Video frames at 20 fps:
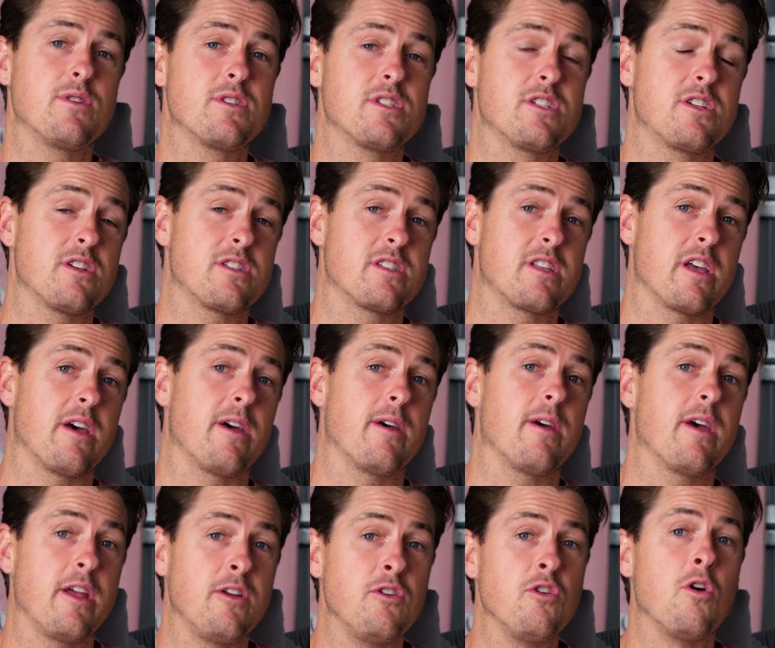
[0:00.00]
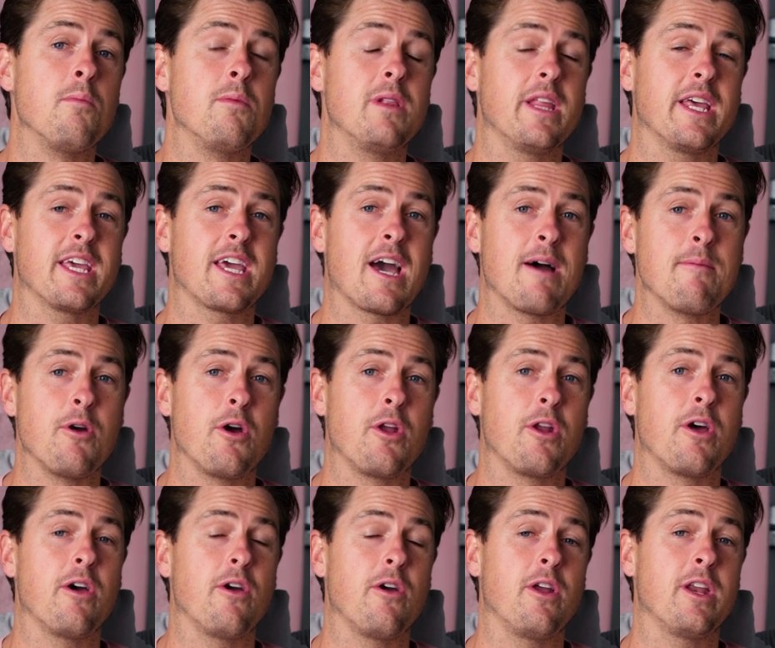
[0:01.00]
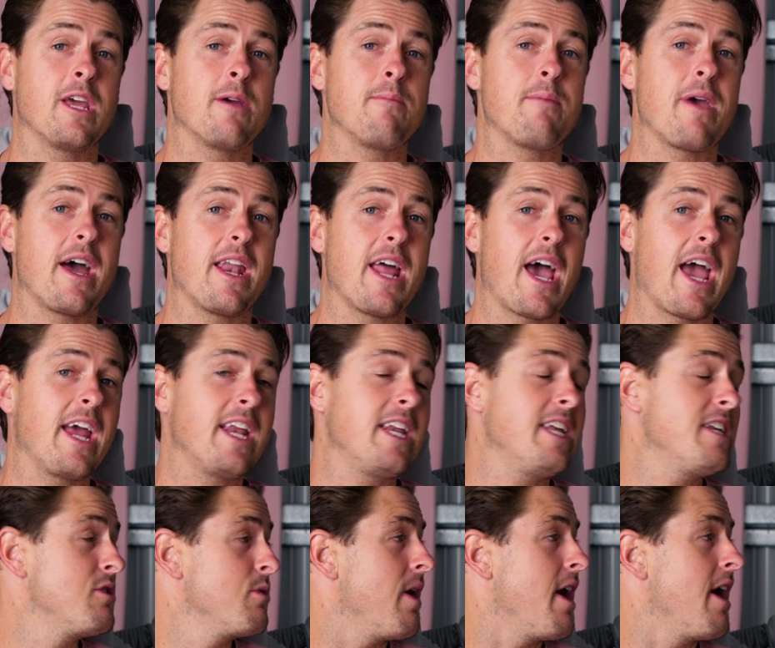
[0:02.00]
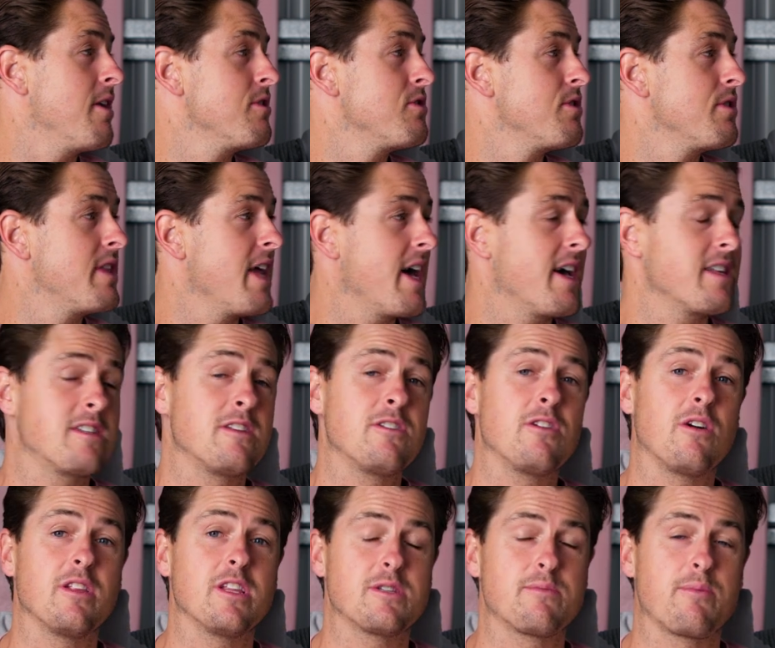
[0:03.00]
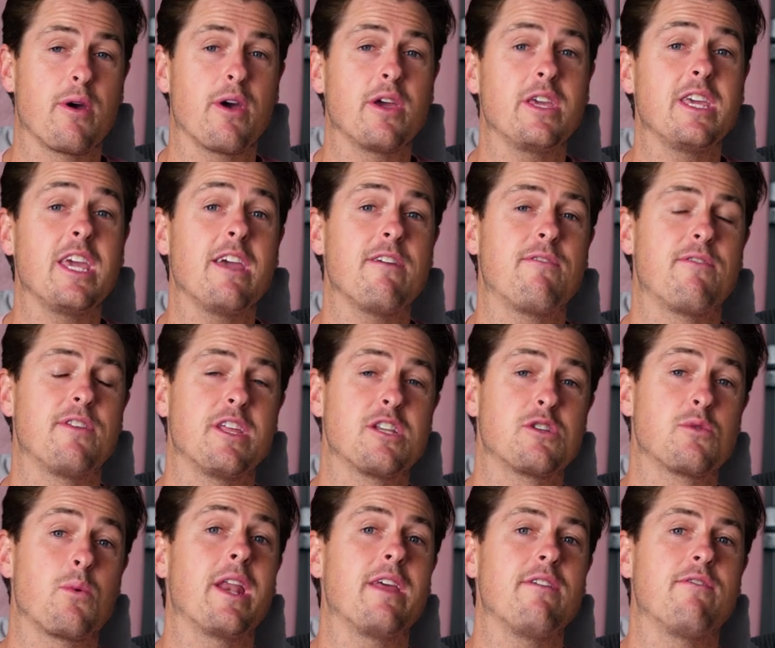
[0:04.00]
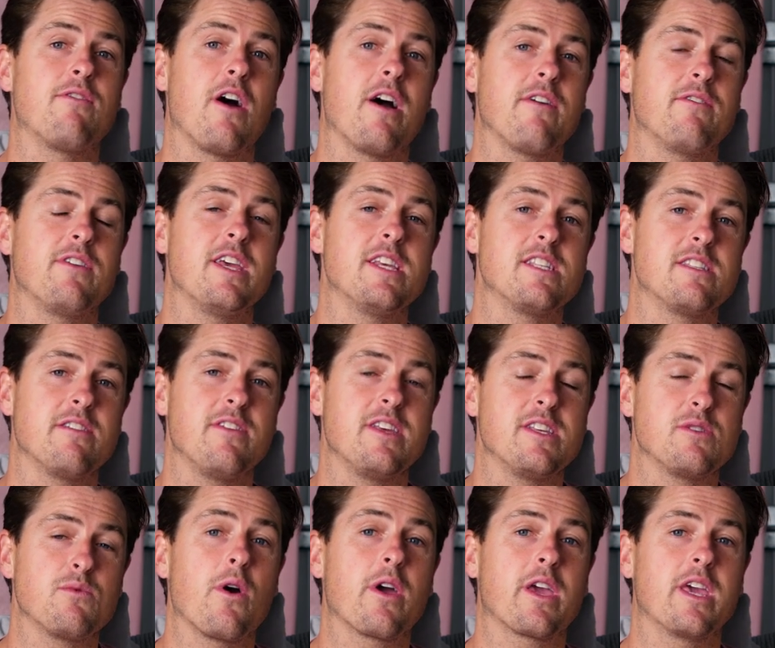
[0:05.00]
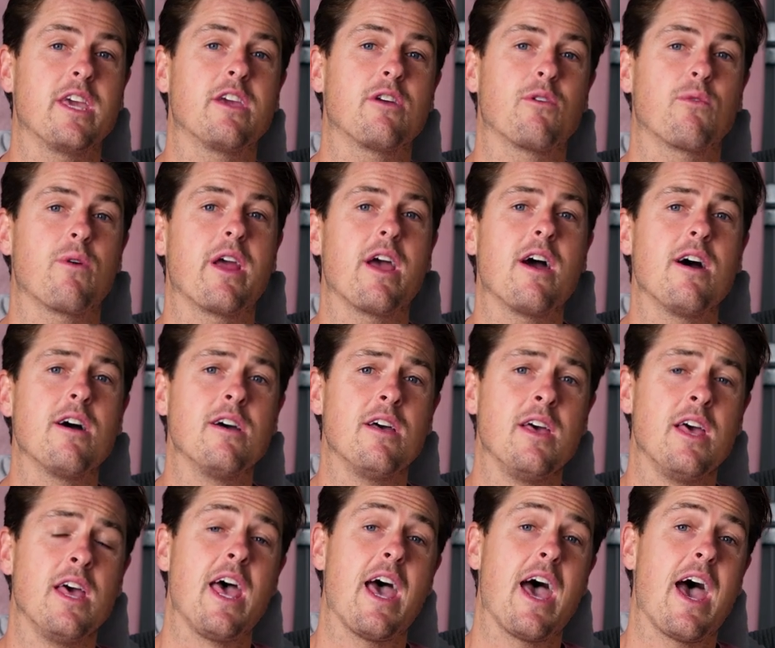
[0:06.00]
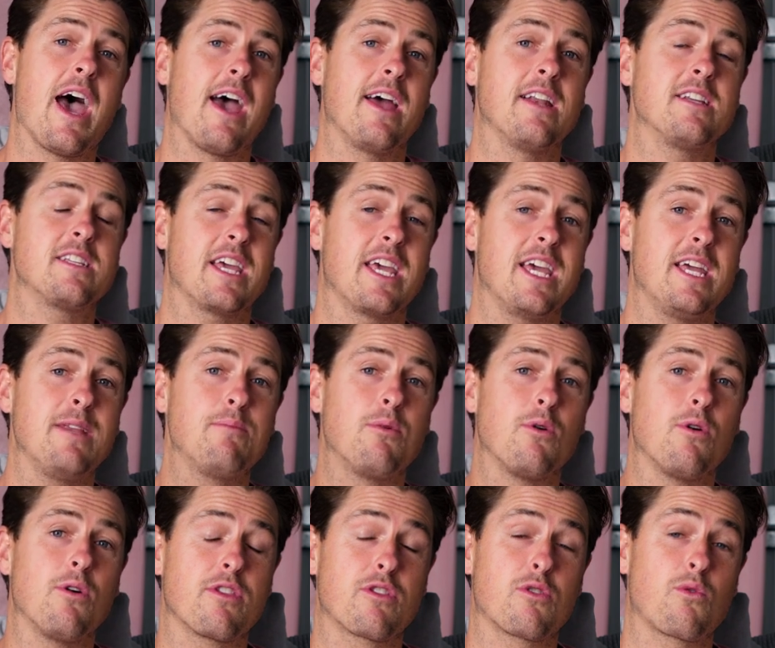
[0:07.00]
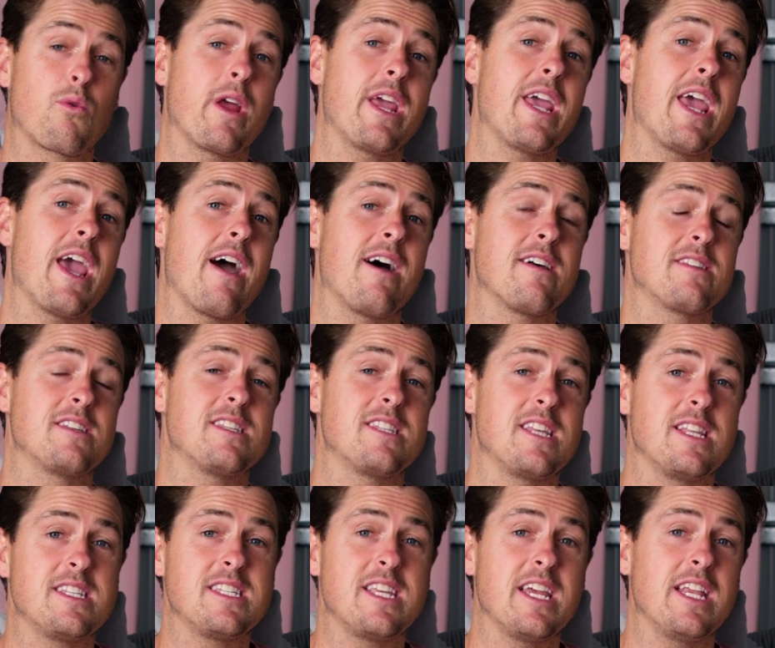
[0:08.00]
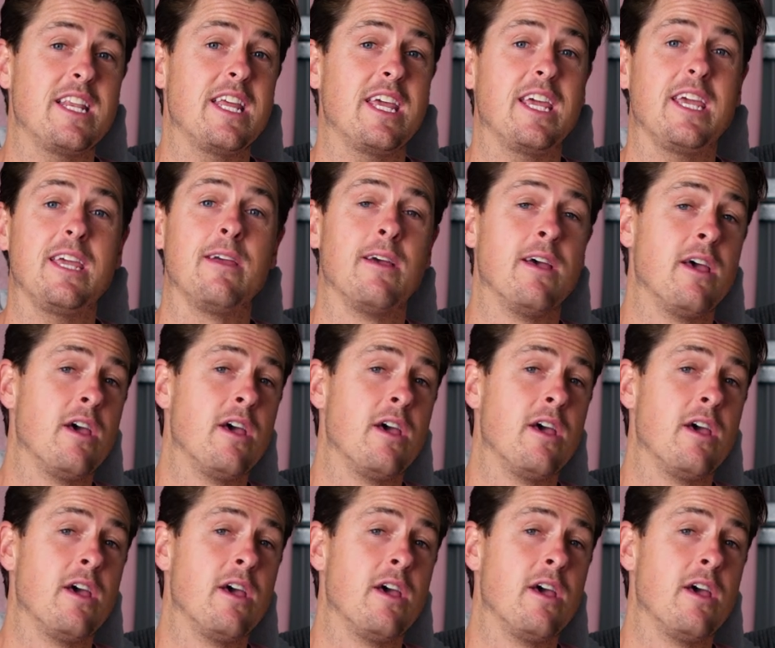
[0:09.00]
was just a normal income earner earning about $80,000 to $100,000 per year for the 25 years of his working career. And he'd bought 3 houses in Sydney,